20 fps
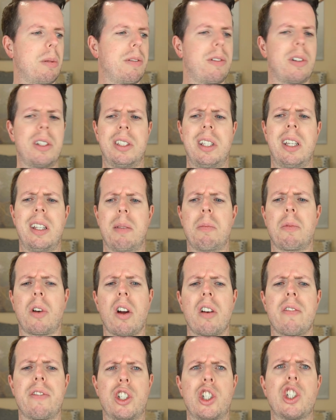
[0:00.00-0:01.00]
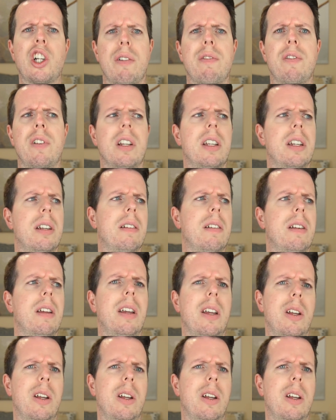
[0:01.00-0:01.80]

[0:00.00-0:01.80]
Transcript: if I see them kind of shuffling